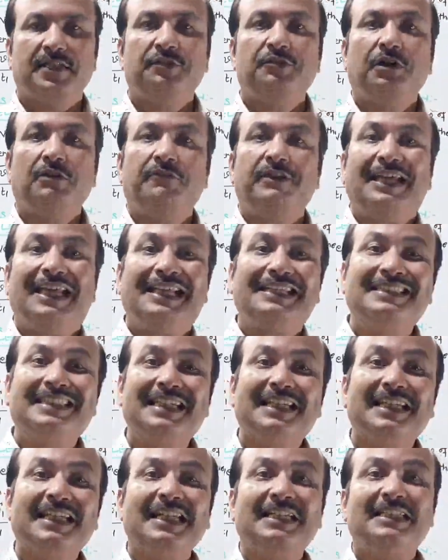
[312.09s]
You have
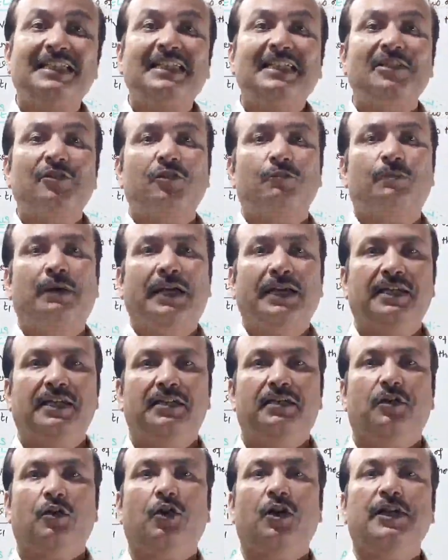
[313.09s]
accelerated your
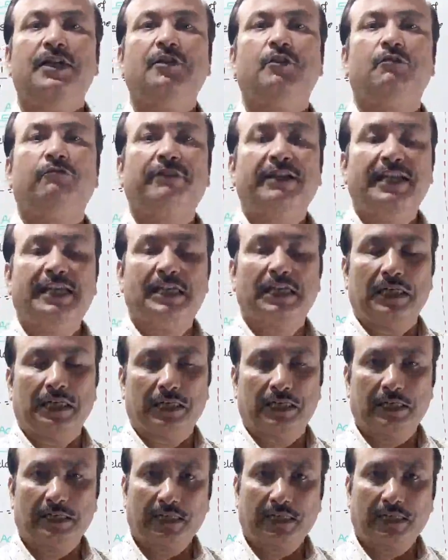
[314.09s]
bike or your vehicle.